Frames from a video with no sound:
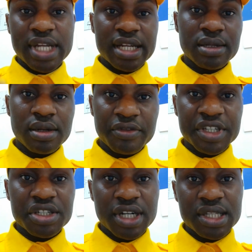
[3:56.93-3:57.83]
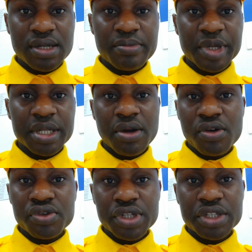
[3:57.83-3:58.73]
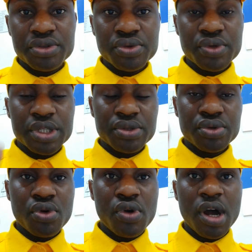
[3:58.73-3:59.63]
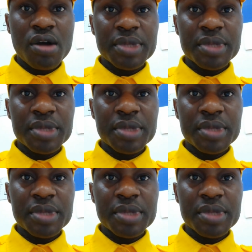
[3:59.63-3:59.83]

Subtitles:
There are a lot of insurance company. All you need to do is to know how